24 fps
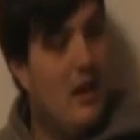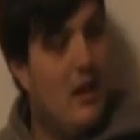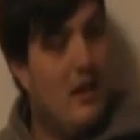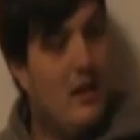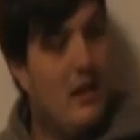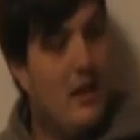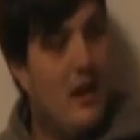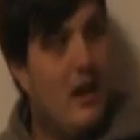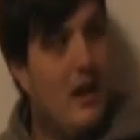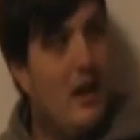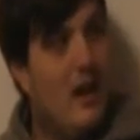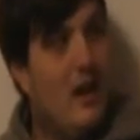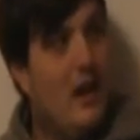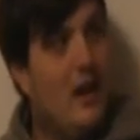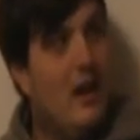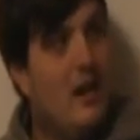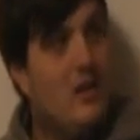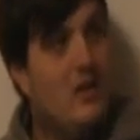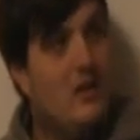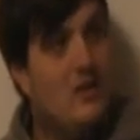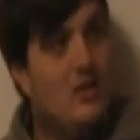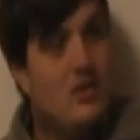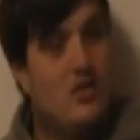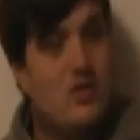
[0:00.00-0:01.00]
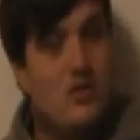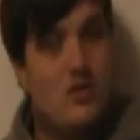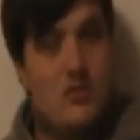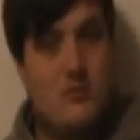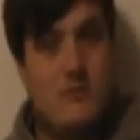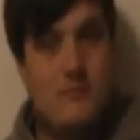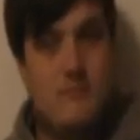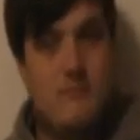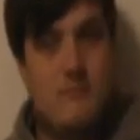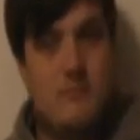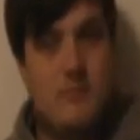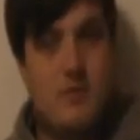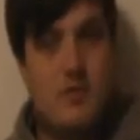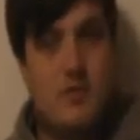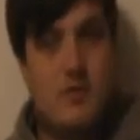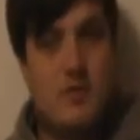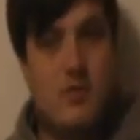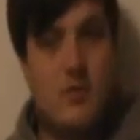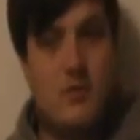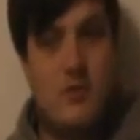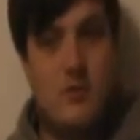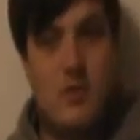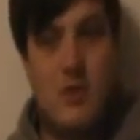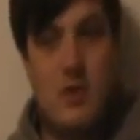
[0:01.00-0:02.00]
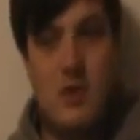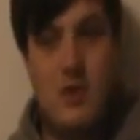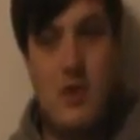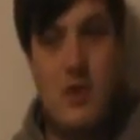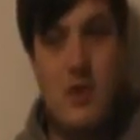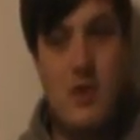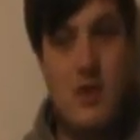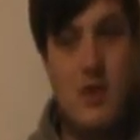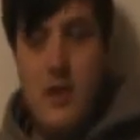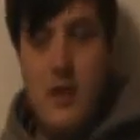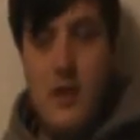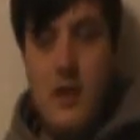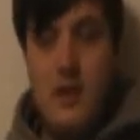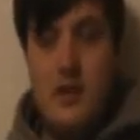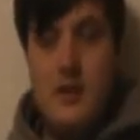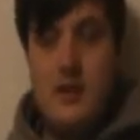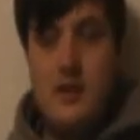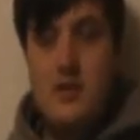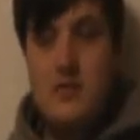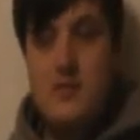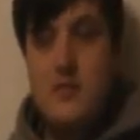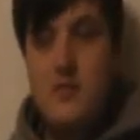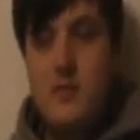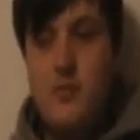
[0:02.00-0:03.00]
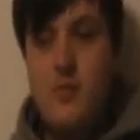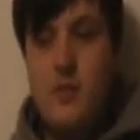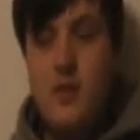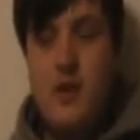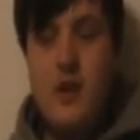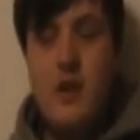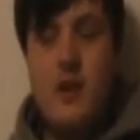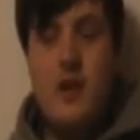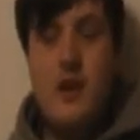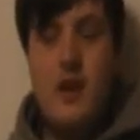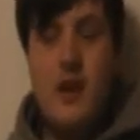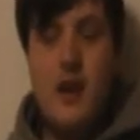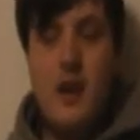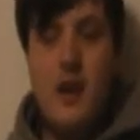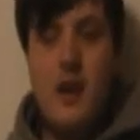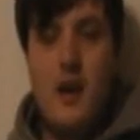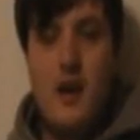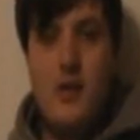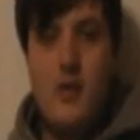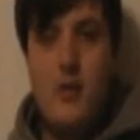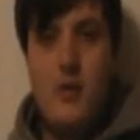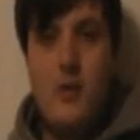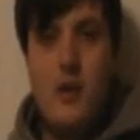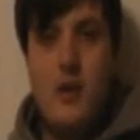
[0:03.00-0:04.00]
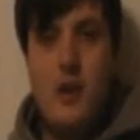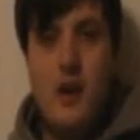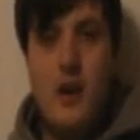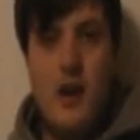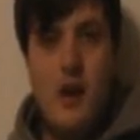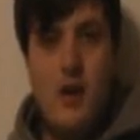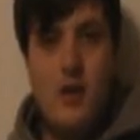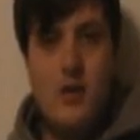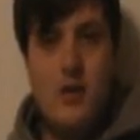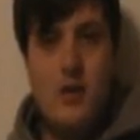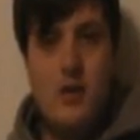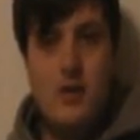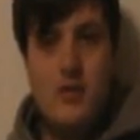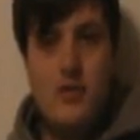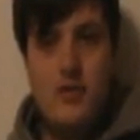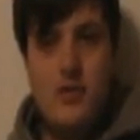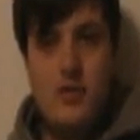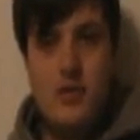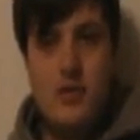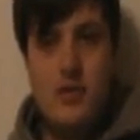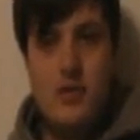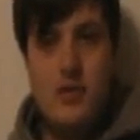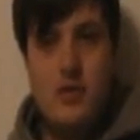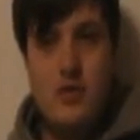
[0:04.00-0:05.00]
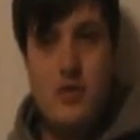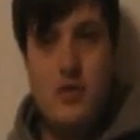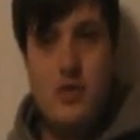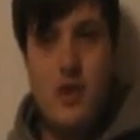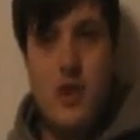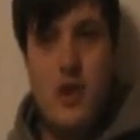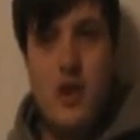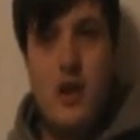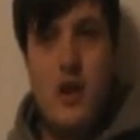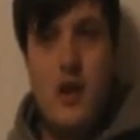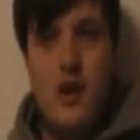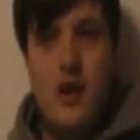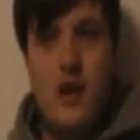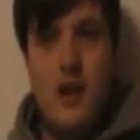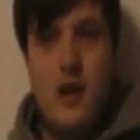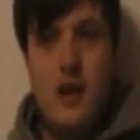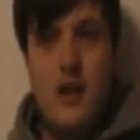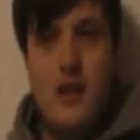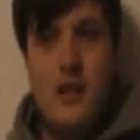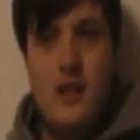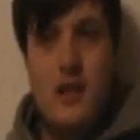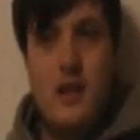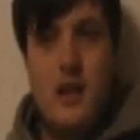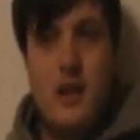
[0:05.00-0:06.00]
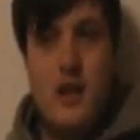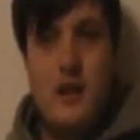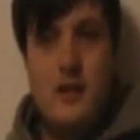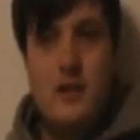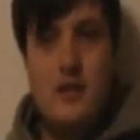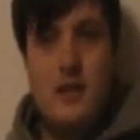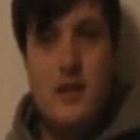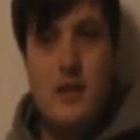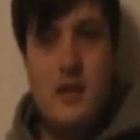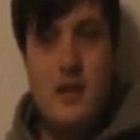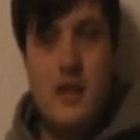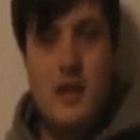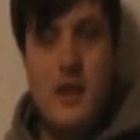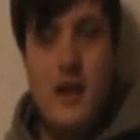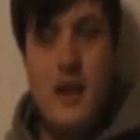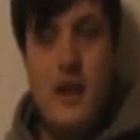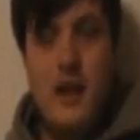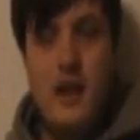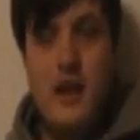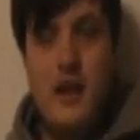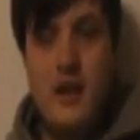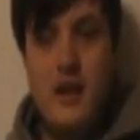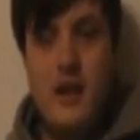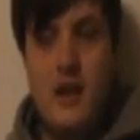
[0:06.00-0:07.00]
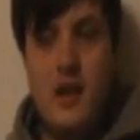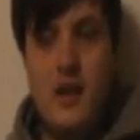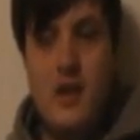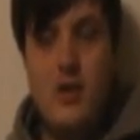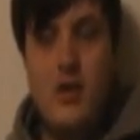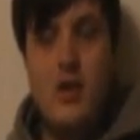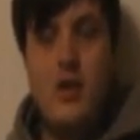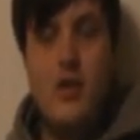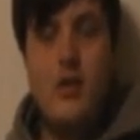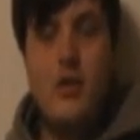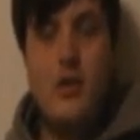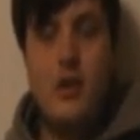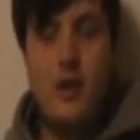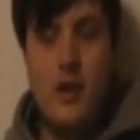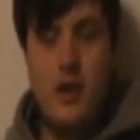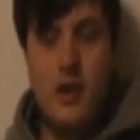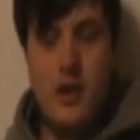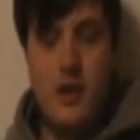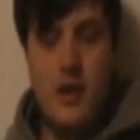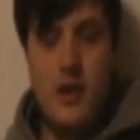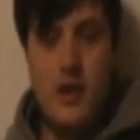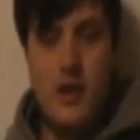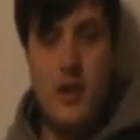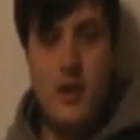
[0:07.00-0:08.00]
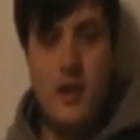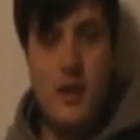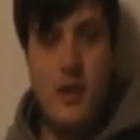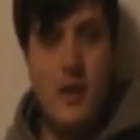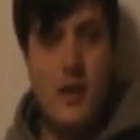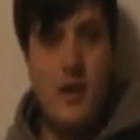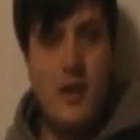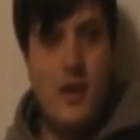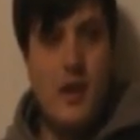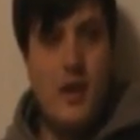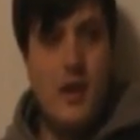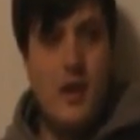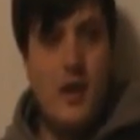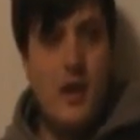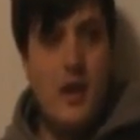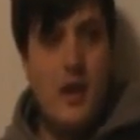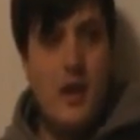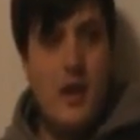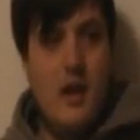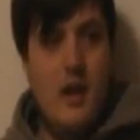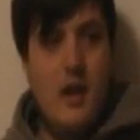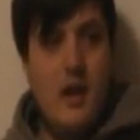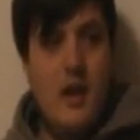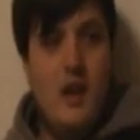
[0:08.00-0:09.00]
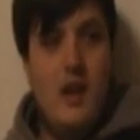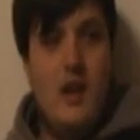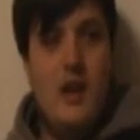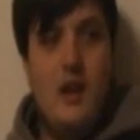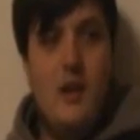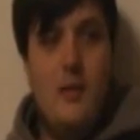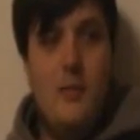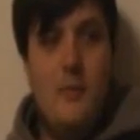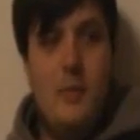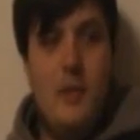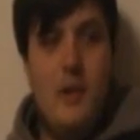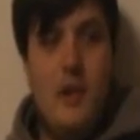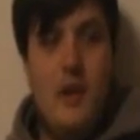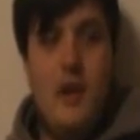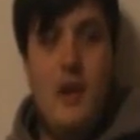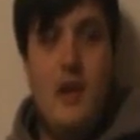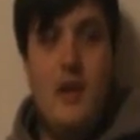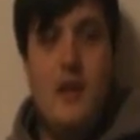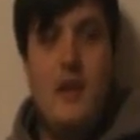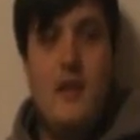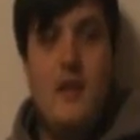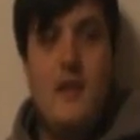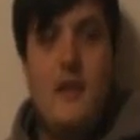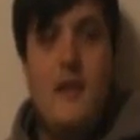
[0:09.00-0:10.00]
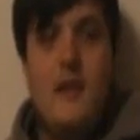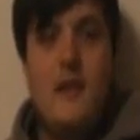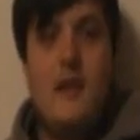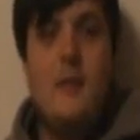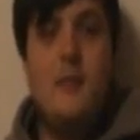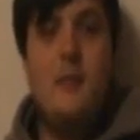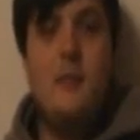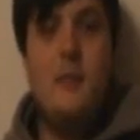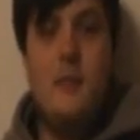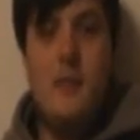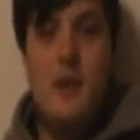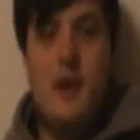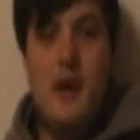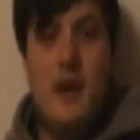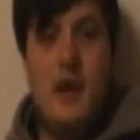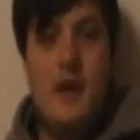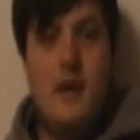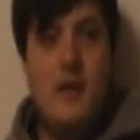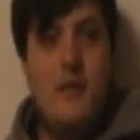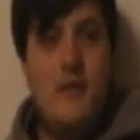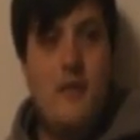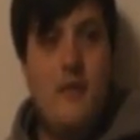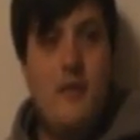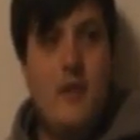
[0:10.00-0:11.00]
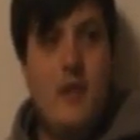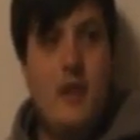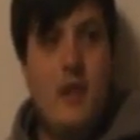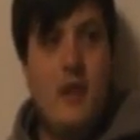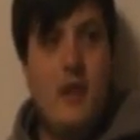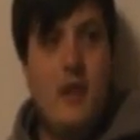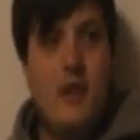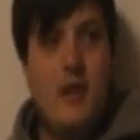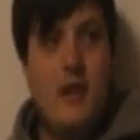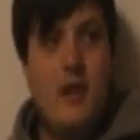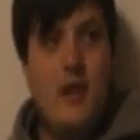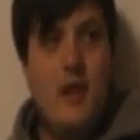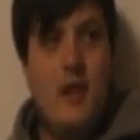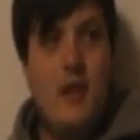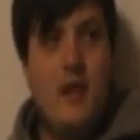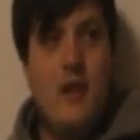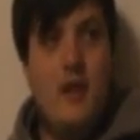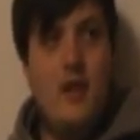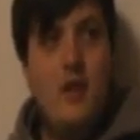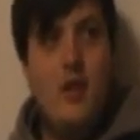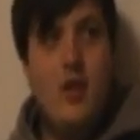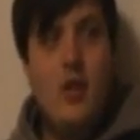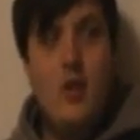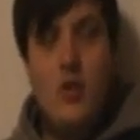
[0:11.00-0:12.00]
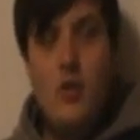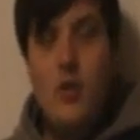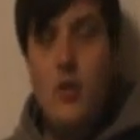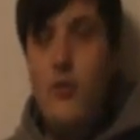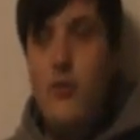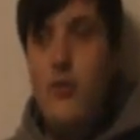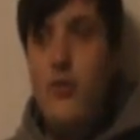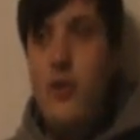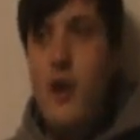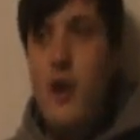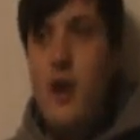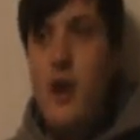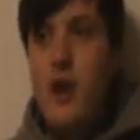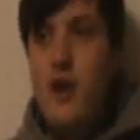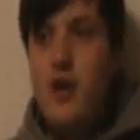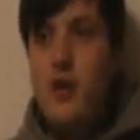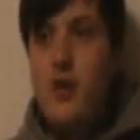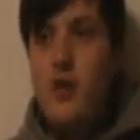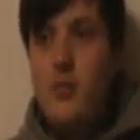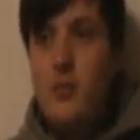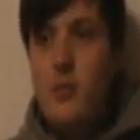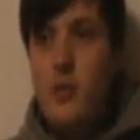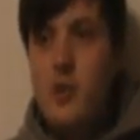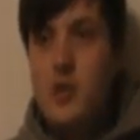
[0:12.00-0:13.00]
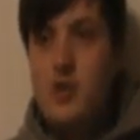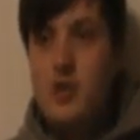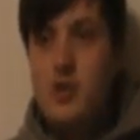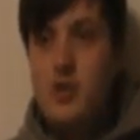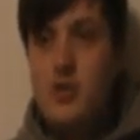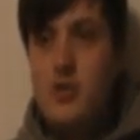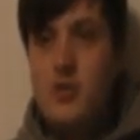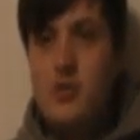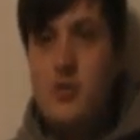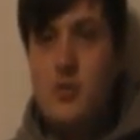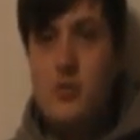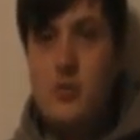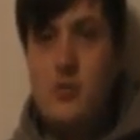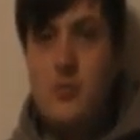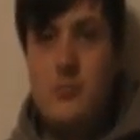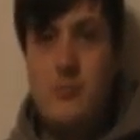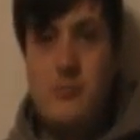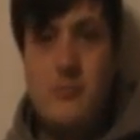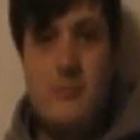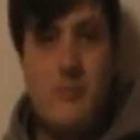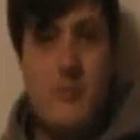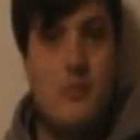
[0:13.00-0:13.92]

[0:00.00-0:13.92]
And also, there is one guy who I recognize for sure, and that's Ricky Rourke. He played the main villain of Iron Man 2.